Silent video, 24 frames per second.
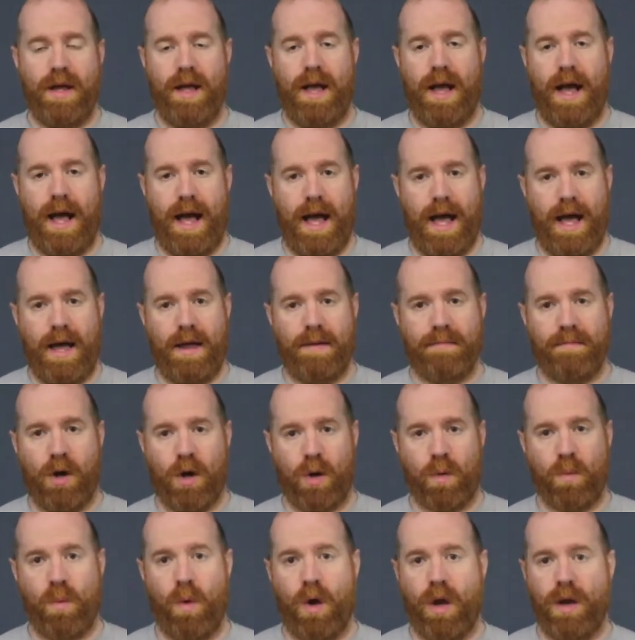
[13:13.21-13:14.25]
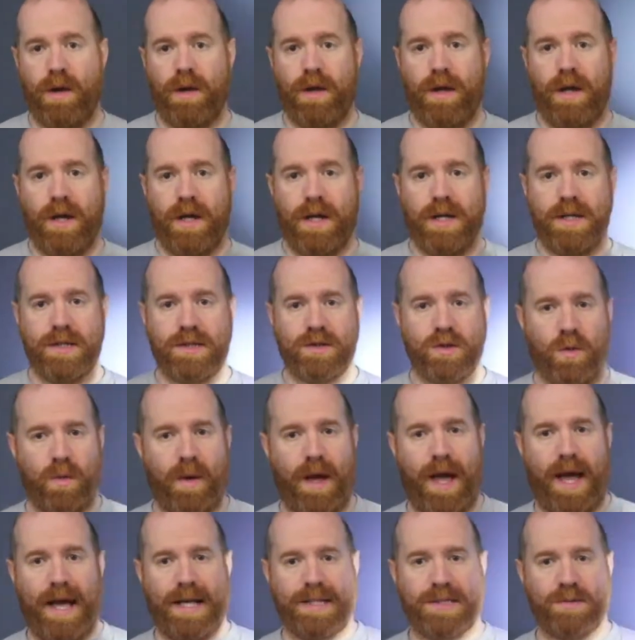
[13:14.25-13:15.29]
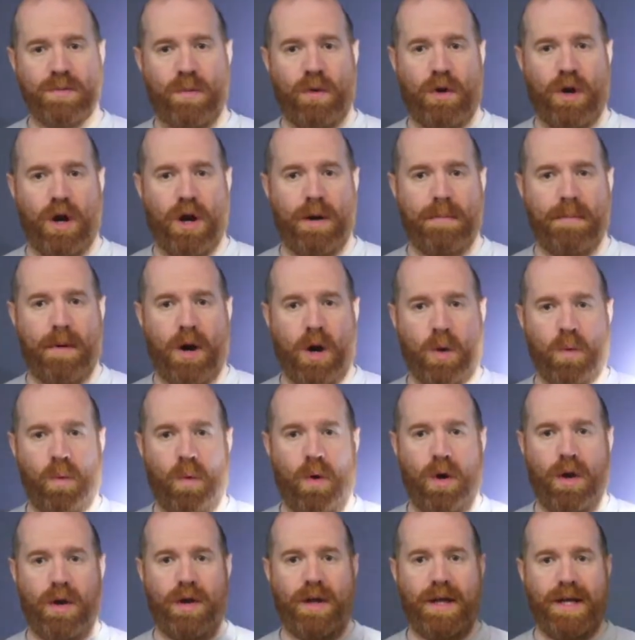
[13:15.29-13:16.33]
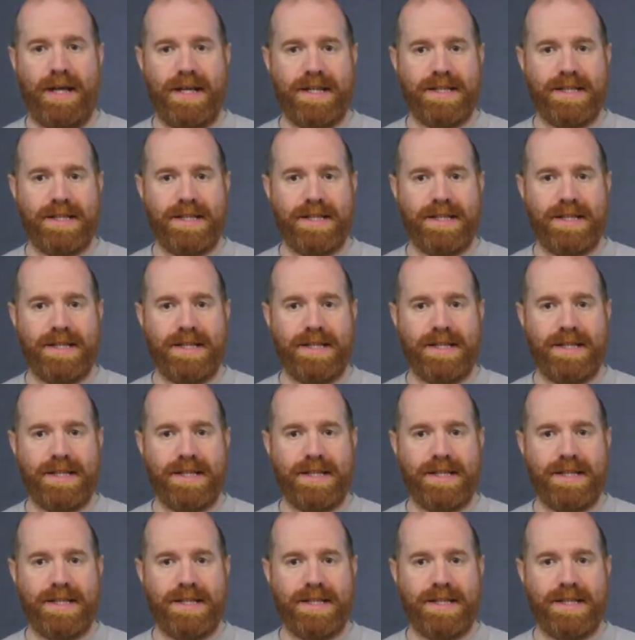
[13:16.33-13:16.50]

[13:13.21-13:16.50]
Mark 1. So S1R Mark 1,